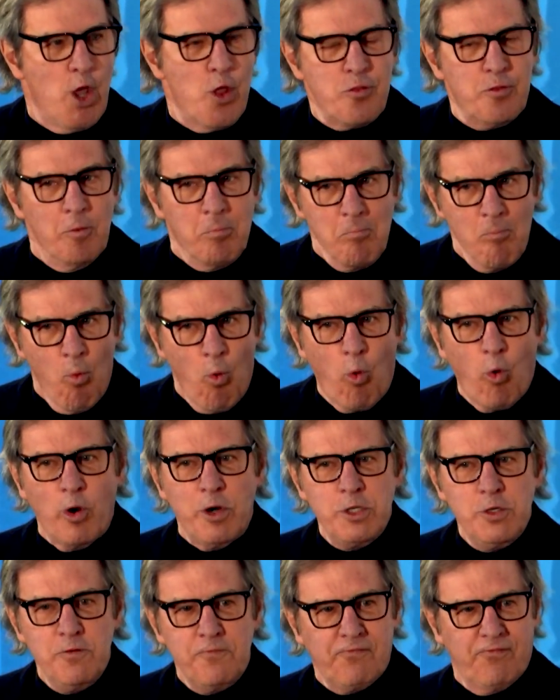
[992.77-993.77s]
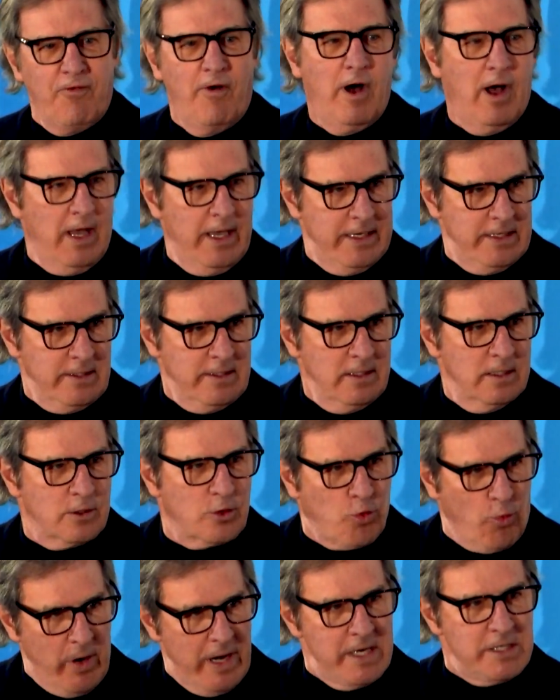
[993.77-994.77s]
The more you find
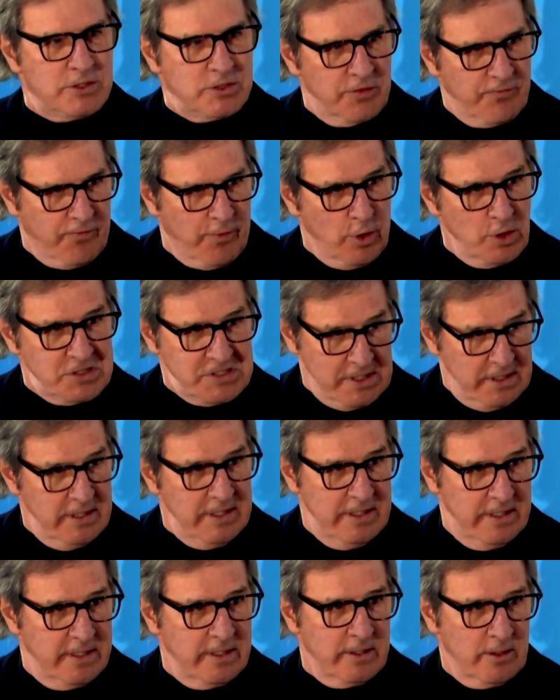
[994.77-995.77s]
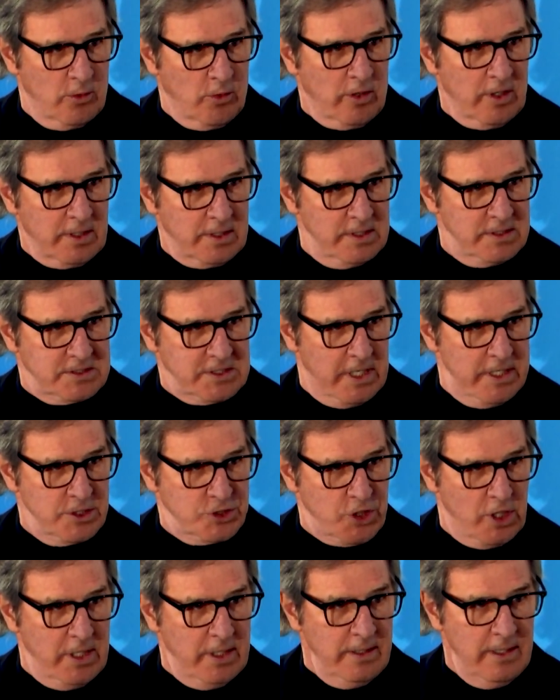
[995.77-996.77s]
great diversity in an
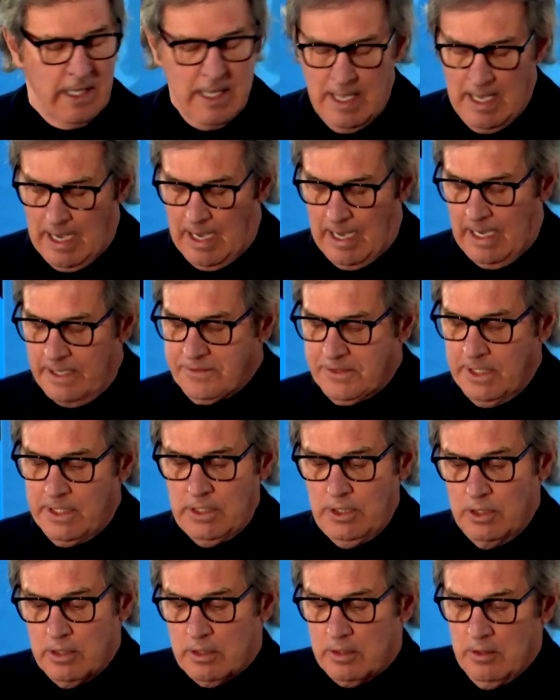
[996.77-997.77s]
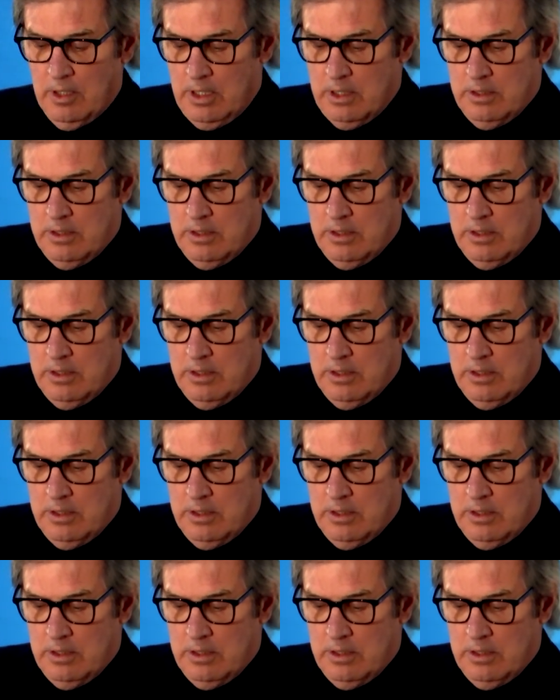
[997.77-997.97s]
organization, I think the